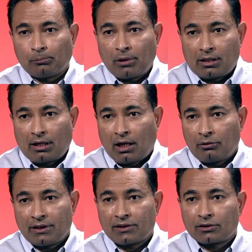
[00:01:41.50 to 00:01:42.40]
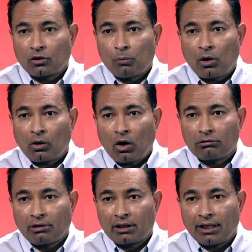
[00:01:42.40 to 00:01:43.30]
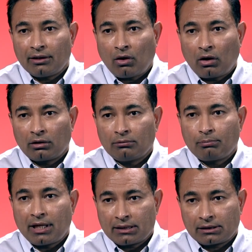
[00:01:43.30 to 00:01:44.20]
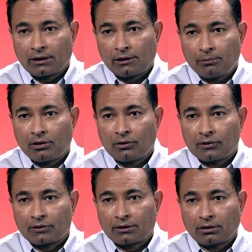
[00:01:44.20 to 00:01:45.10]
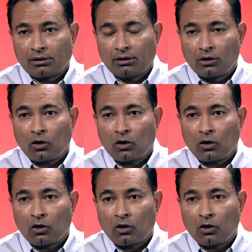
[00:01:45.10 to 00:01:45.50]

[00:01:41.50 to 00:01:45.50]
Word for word: But now it is no more long working on mare's tail because a uh,